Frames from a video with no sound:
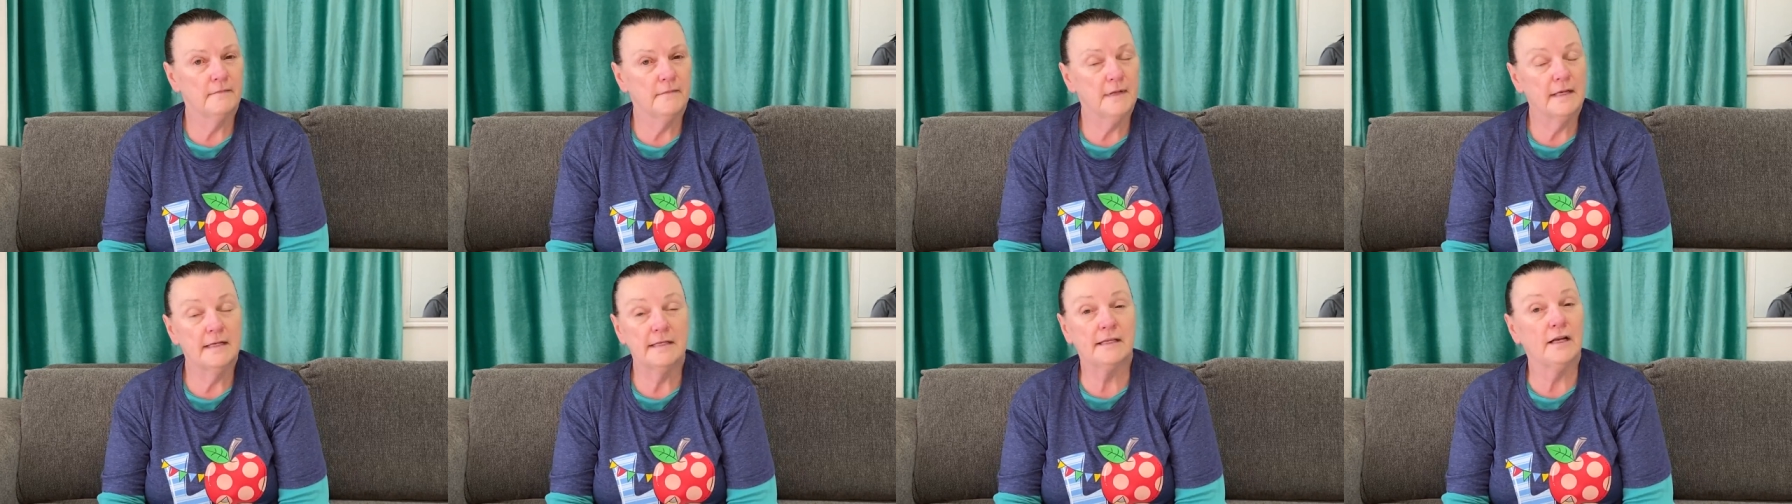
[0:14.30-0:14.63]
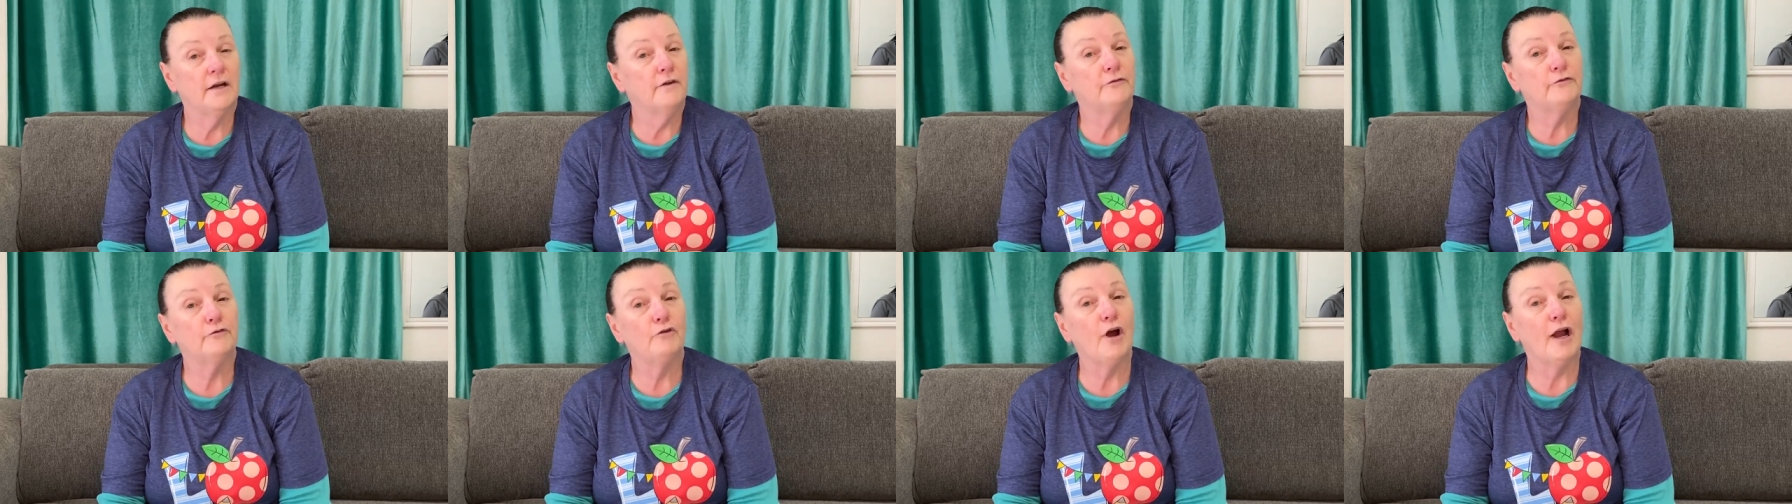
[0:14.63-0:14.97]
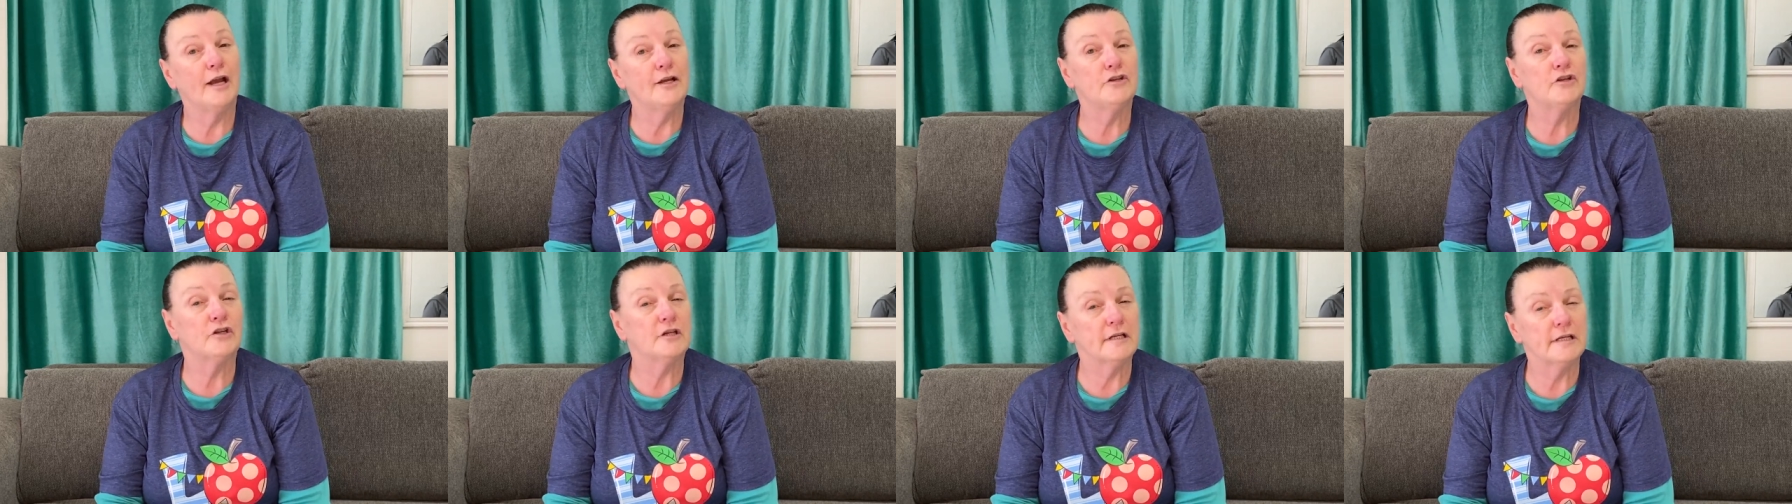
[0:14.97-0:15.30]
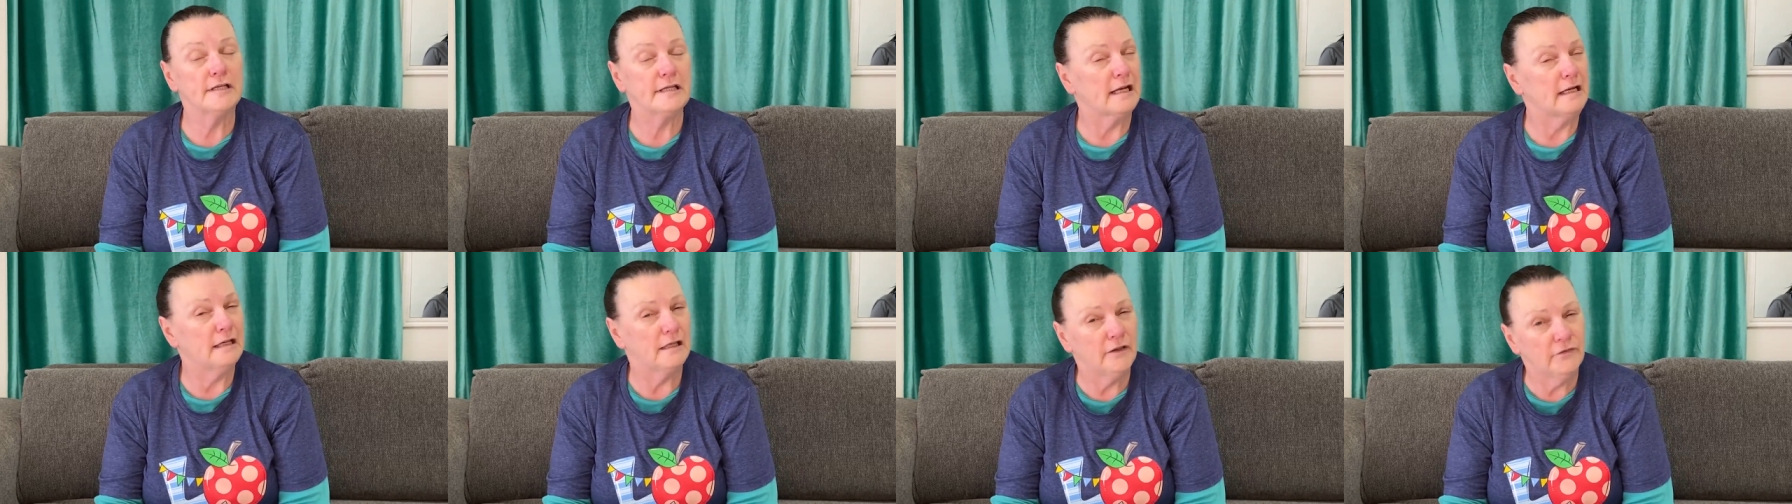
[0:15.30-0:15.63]
self righteous,
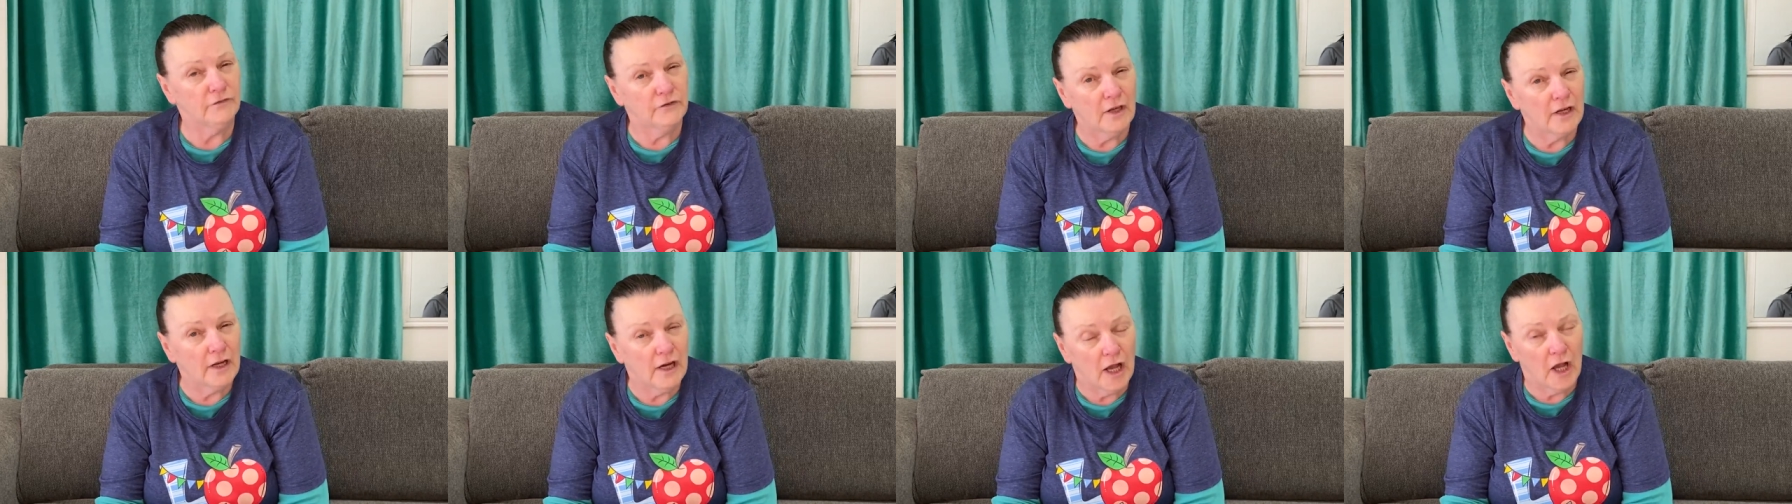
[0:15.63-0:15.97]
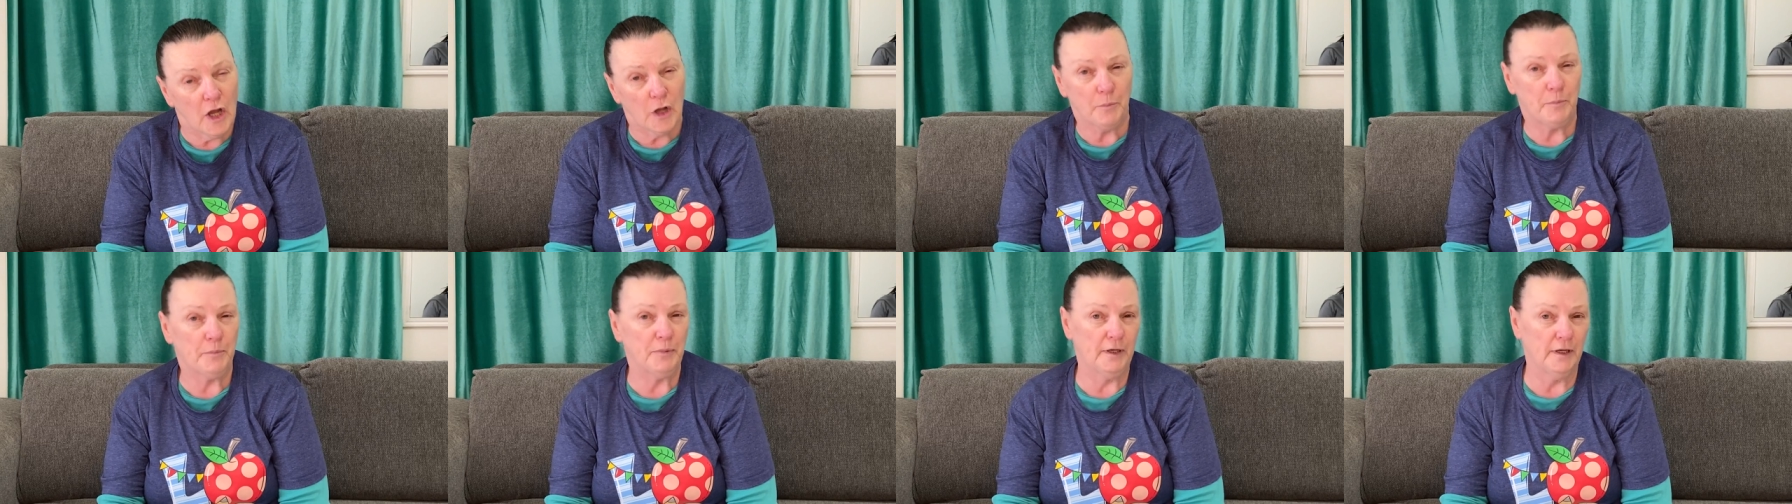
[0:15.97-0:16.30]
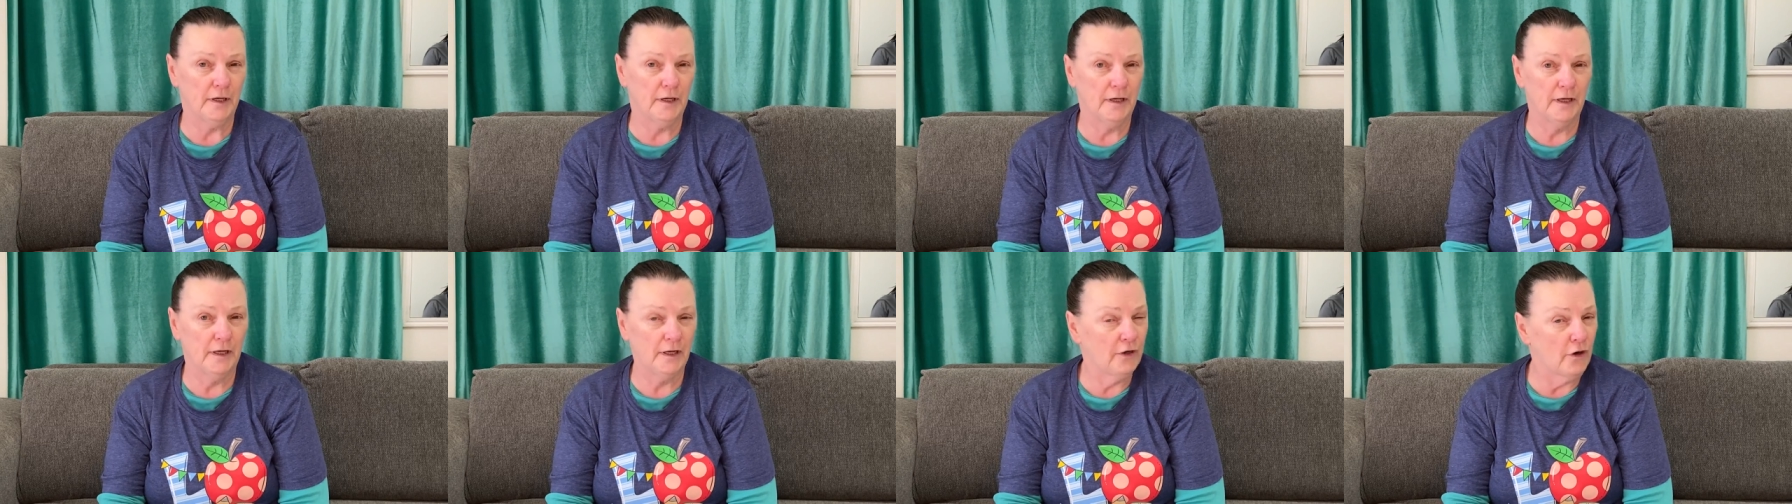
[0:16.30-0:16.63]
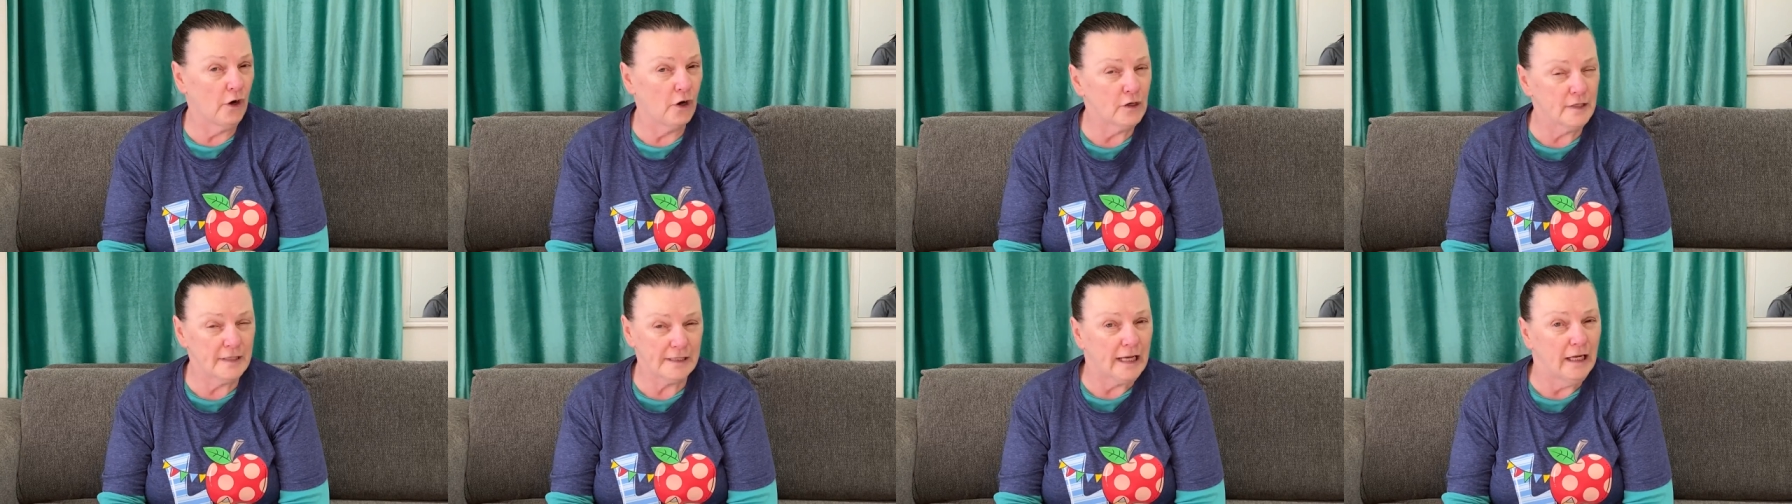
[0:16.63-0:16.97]
and lifted up in
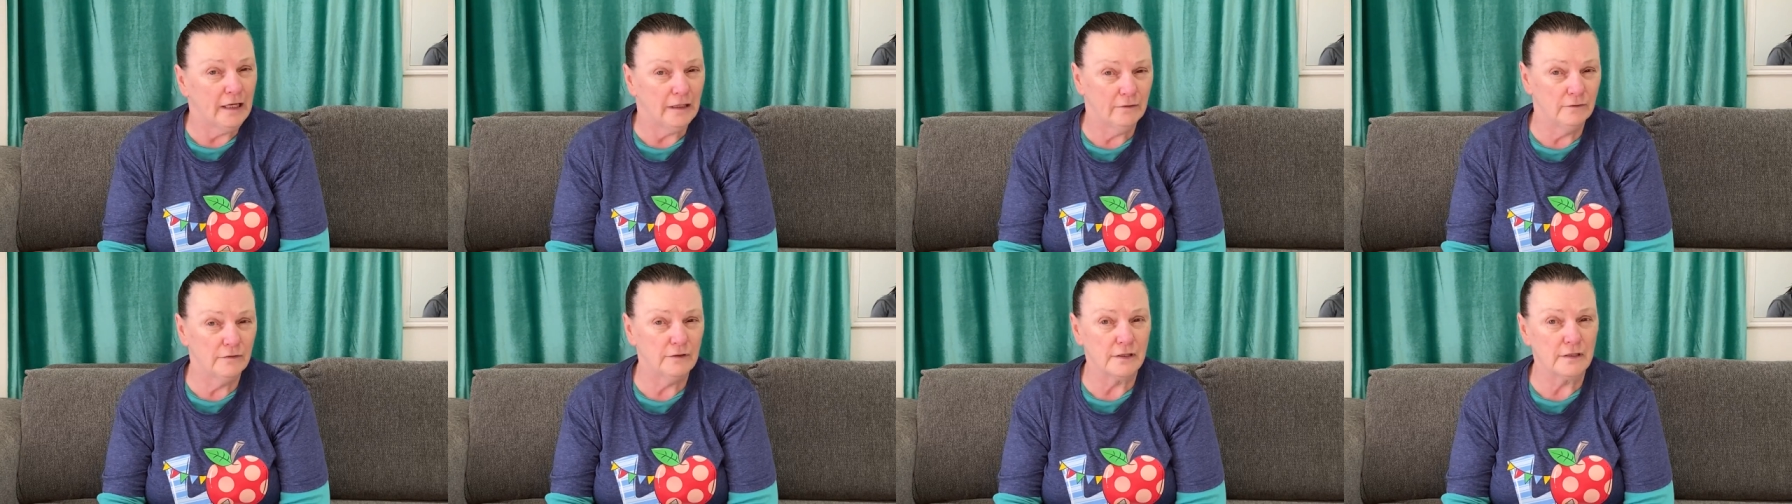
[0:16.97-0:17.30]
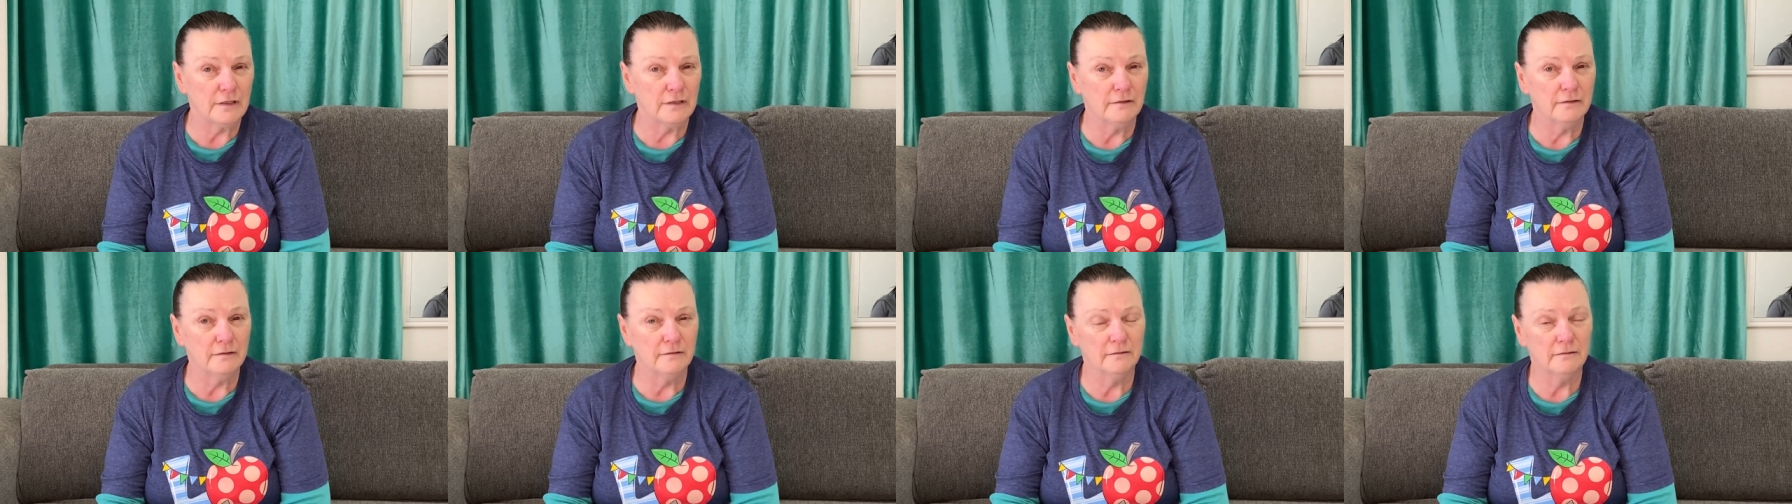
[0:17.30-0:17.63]
ourselves?